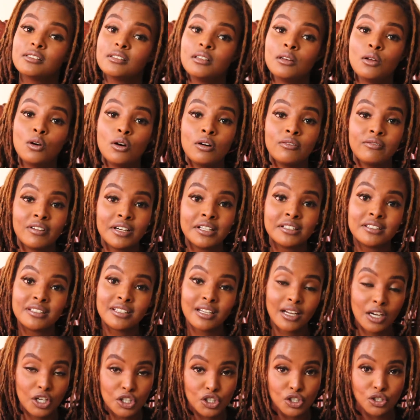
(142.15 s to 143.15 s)
law of
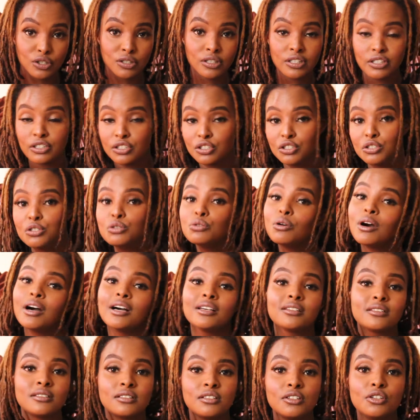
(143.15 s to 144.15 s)
attraction is to
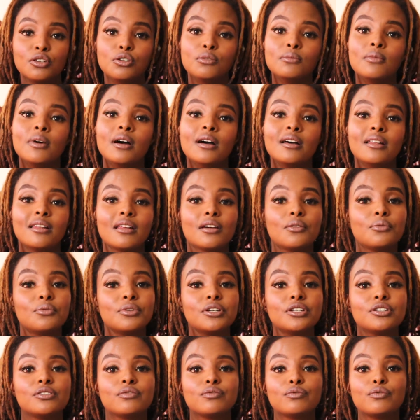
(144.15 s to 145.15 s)
assume the
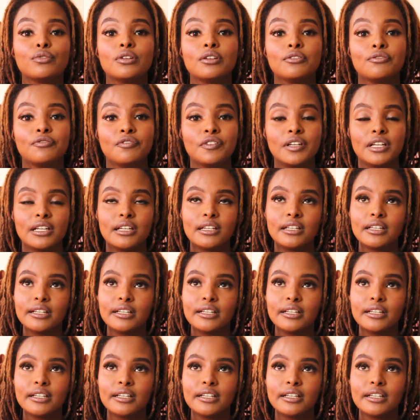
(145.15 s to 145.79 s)
wish fulfilled.